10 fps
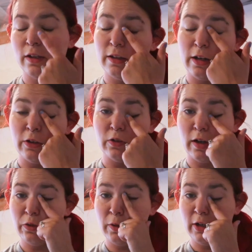And then I also
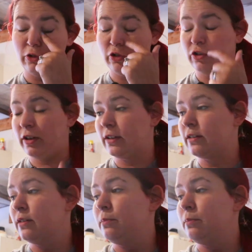got 3 energy drinks